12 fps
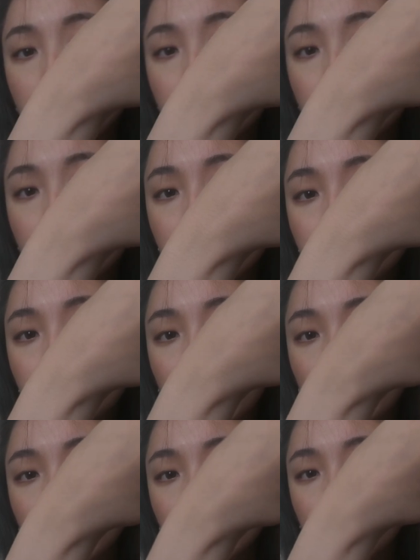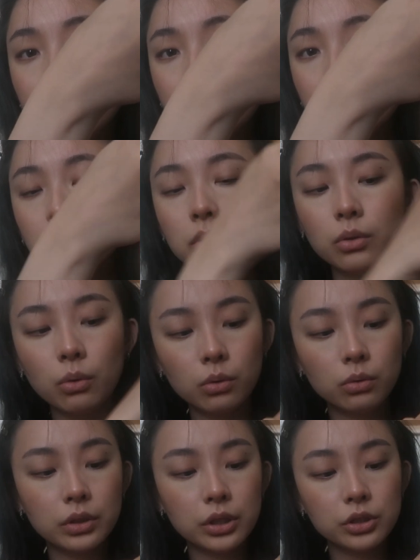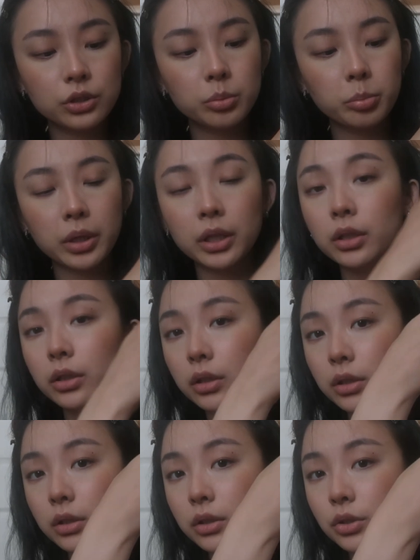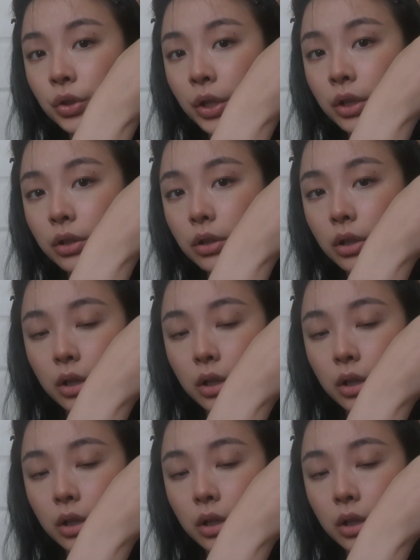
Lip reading: this little sparkly goldish pink shade.